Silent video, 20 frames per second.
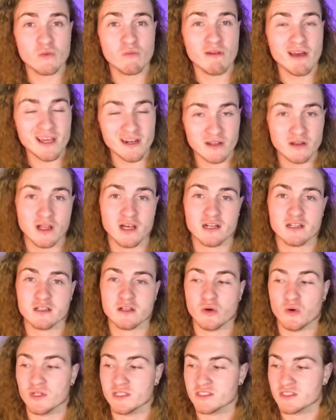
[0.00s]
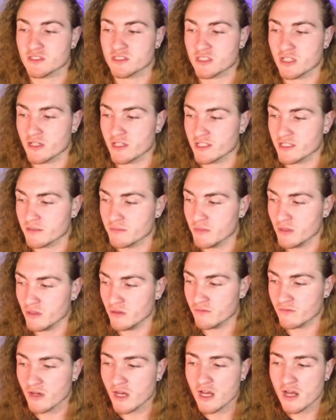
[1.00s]
and a lot of the coins are starting to
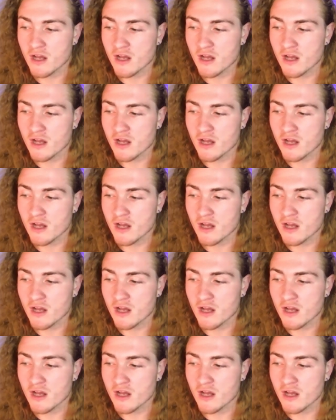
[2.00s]
move.